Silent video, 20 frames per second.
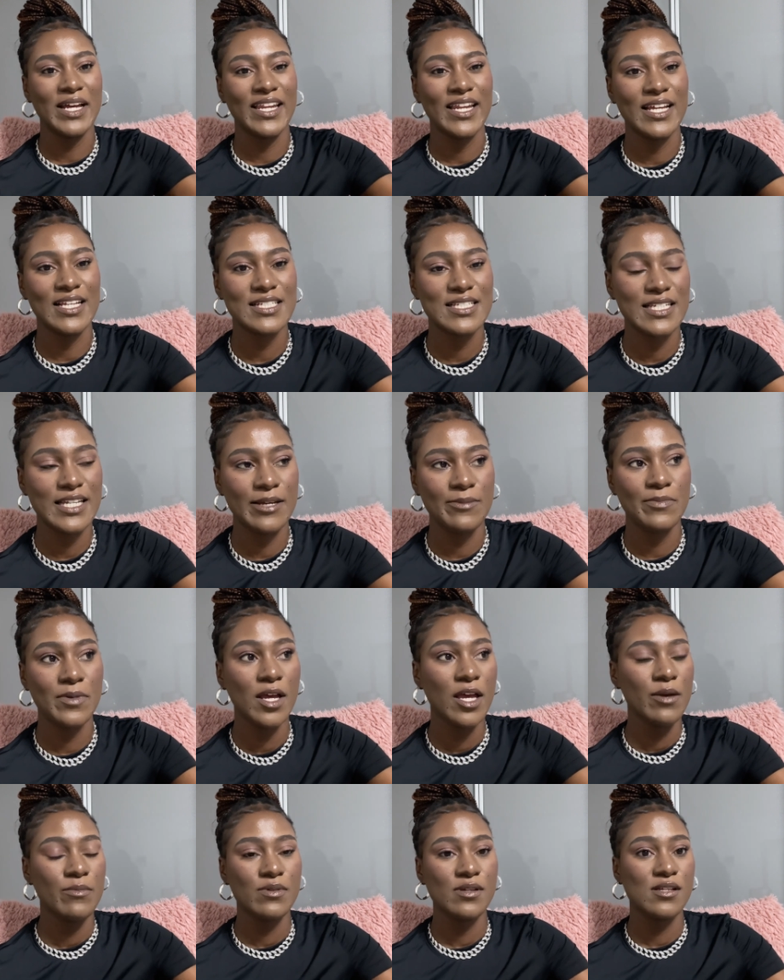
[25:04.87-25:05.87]
next step,
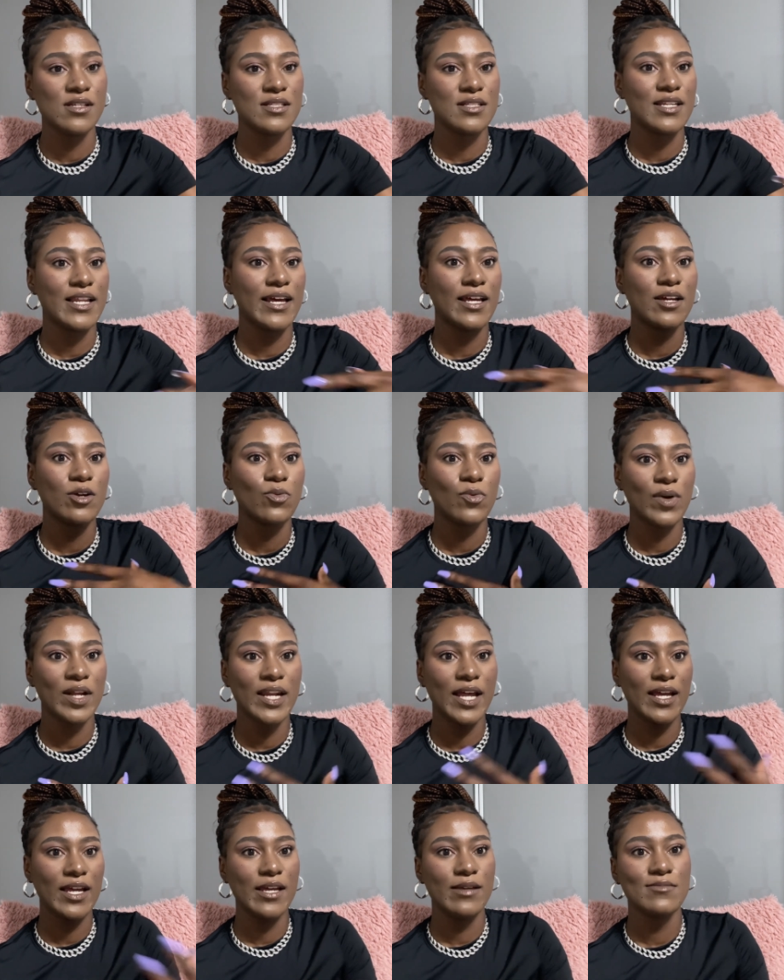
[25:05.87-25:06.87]
because like when
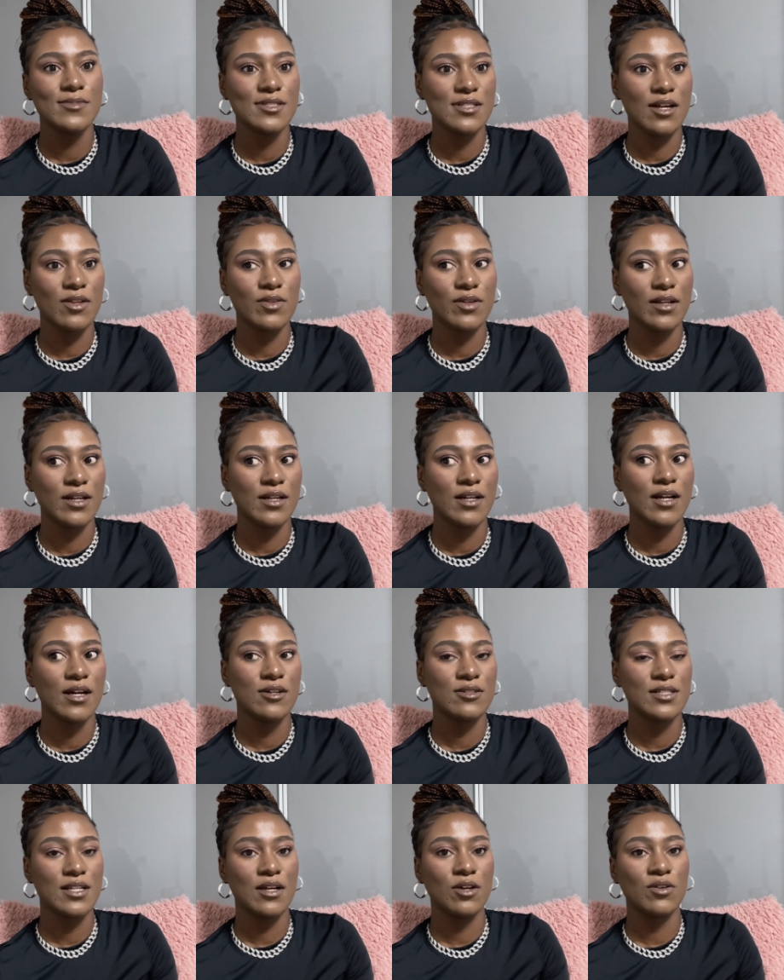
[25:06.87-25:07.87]
I came to South Korea, I
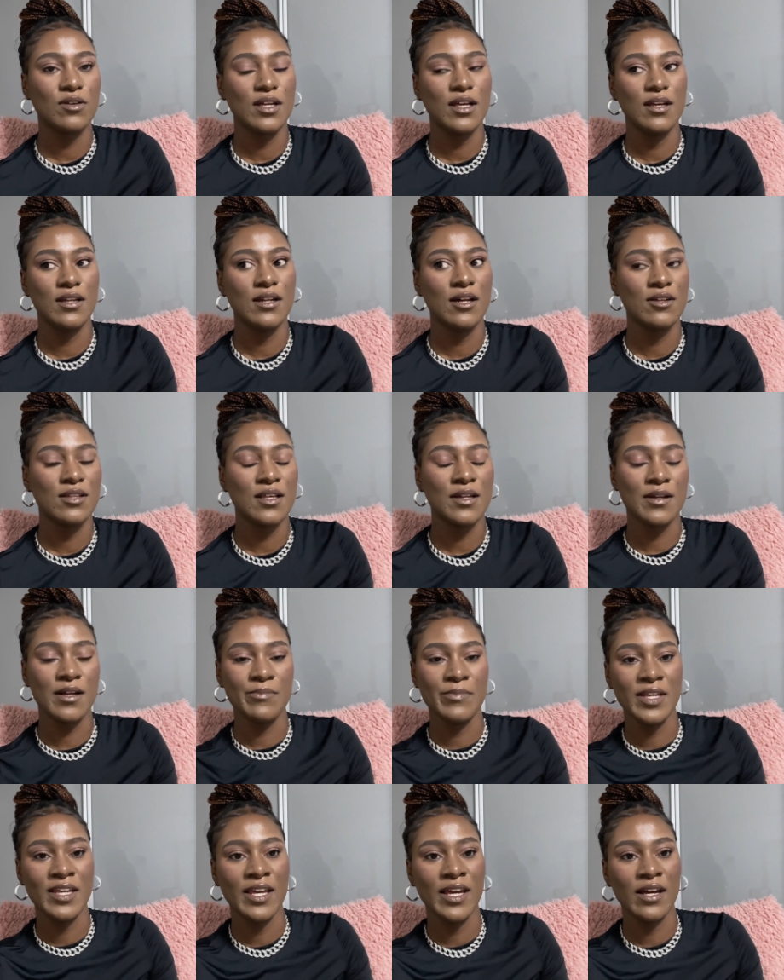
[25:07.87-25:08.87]
was like, okay, now that I'm
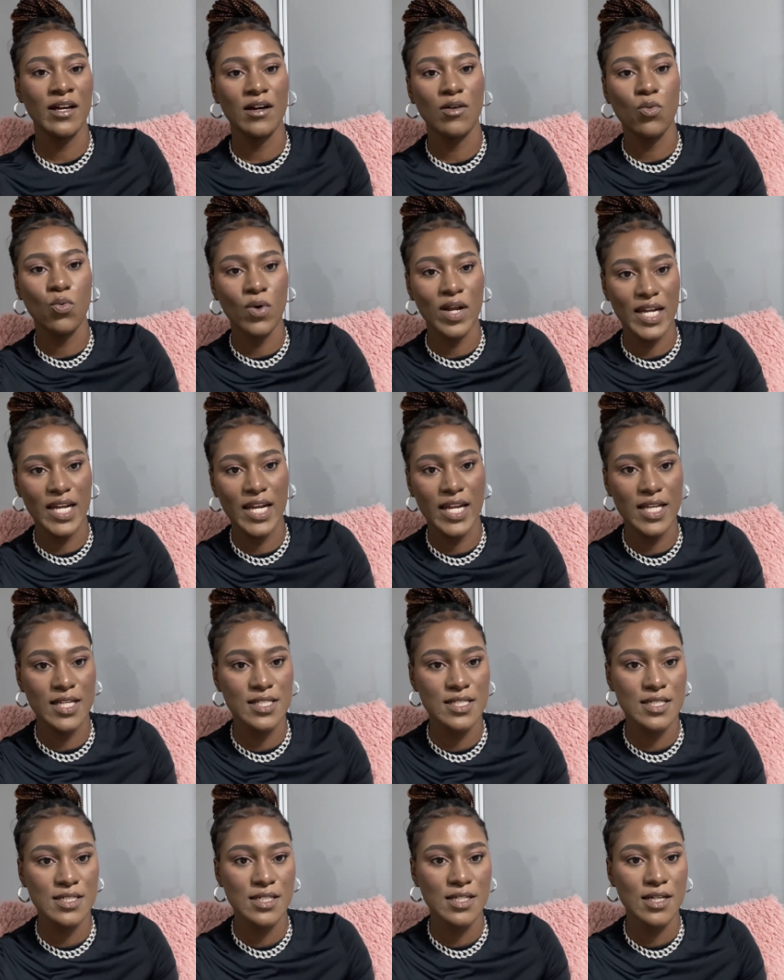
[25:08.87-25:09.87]
here, what
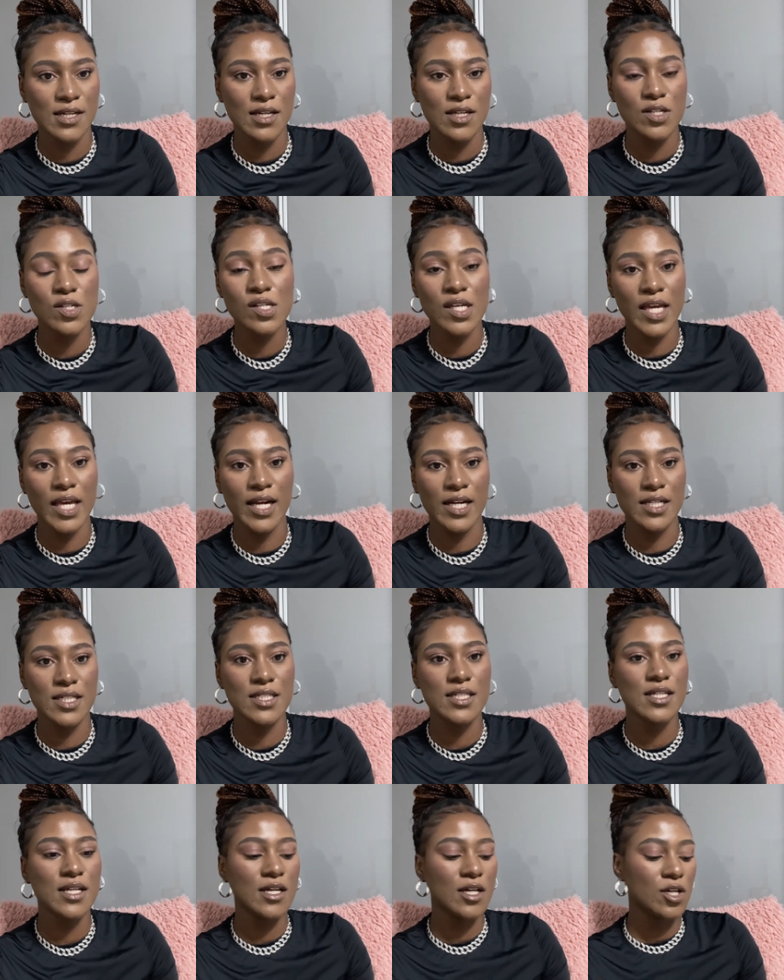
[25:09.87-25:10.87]
next to get
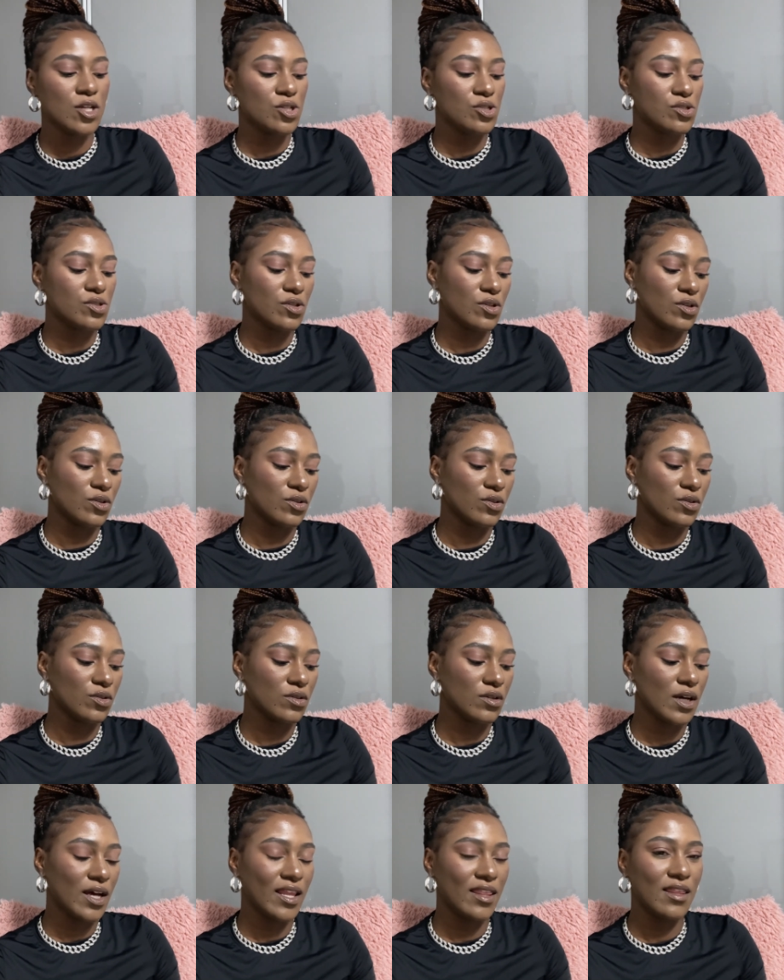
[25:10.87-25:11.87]
it? So
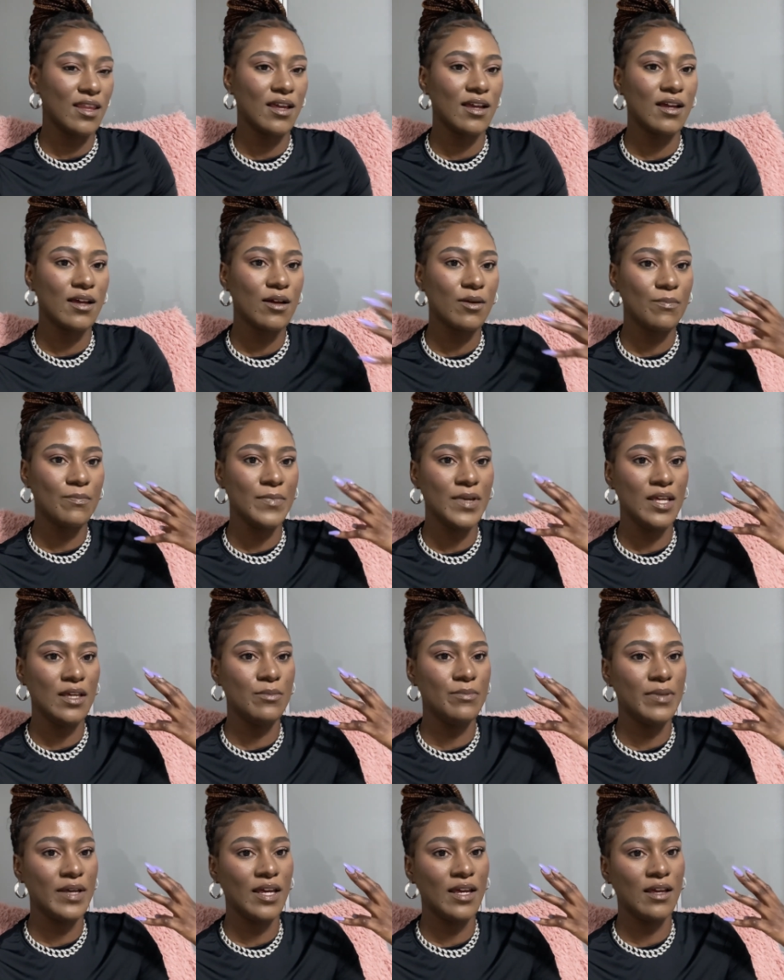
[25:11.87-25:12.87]
I think me
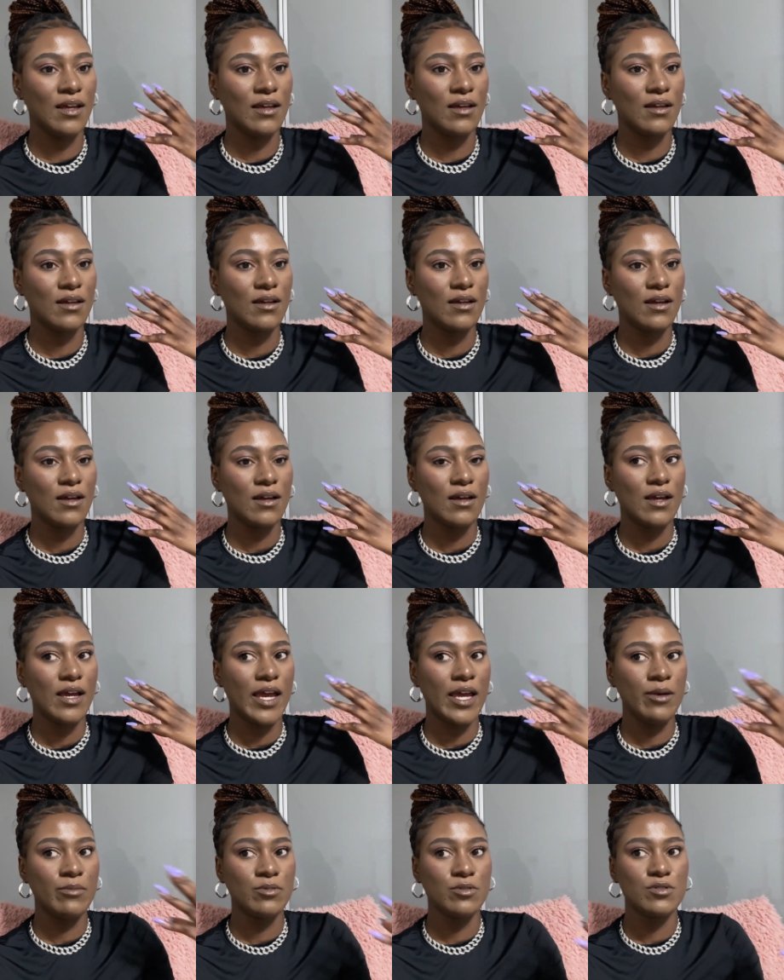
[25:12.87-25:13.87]
being
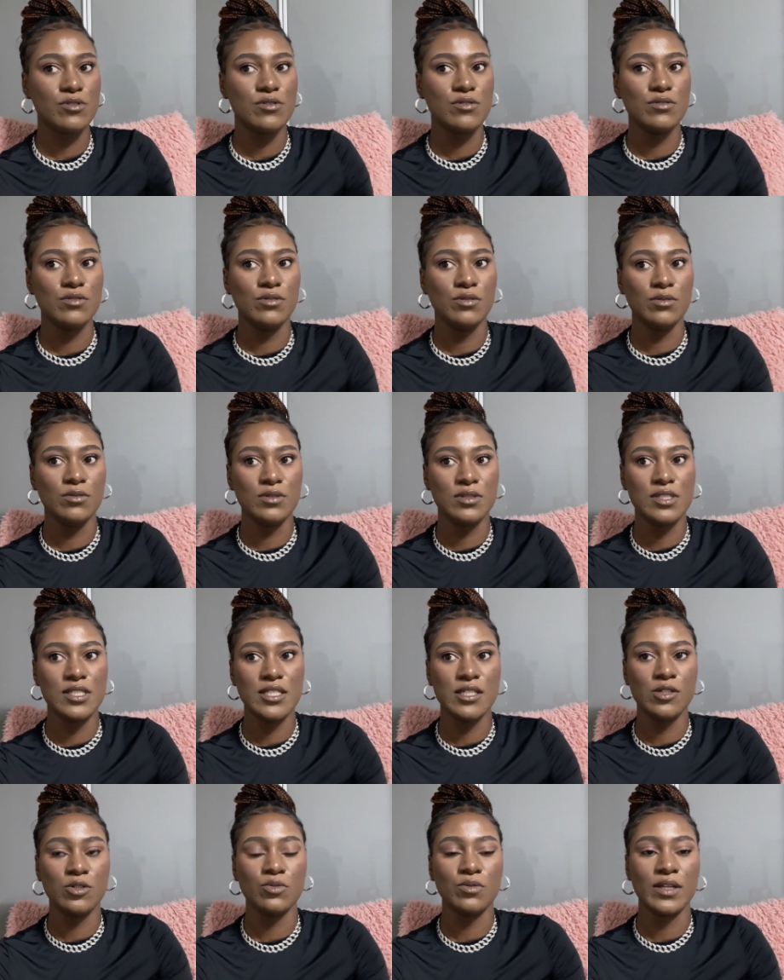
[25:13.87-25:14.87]
able to
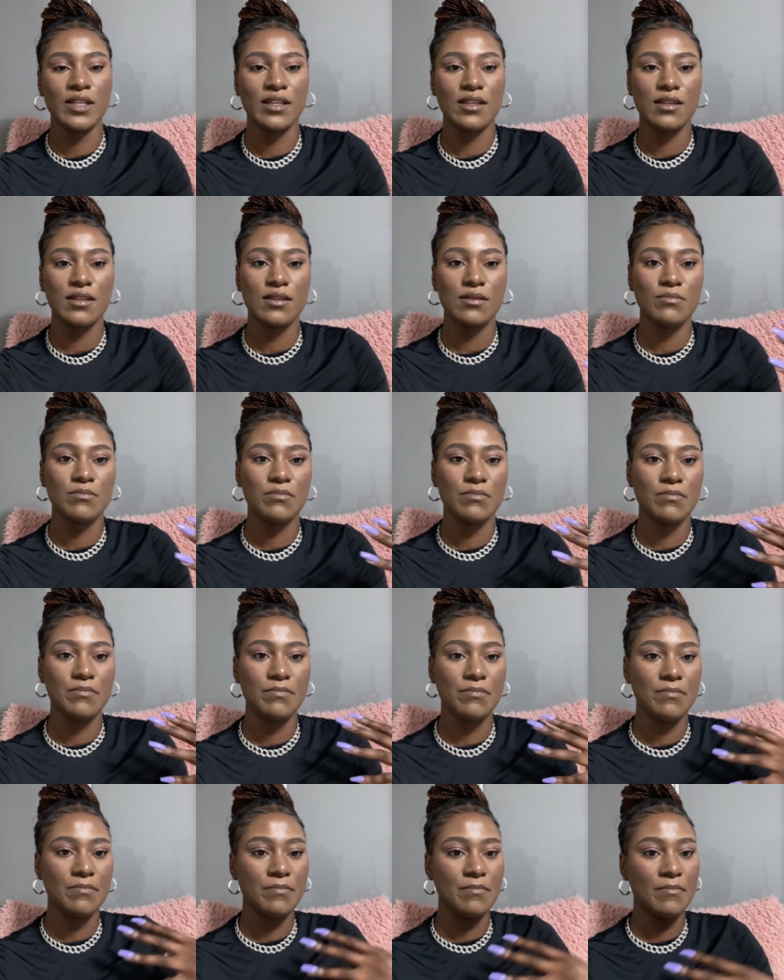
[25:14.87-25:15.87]
deal with
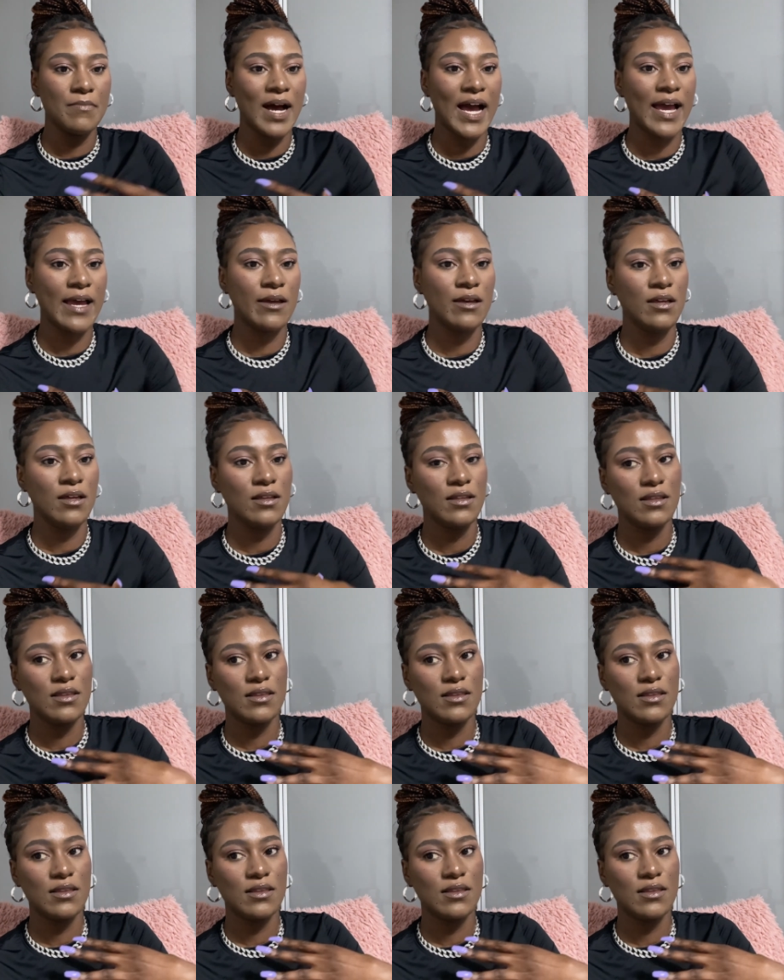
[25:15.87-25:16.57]
my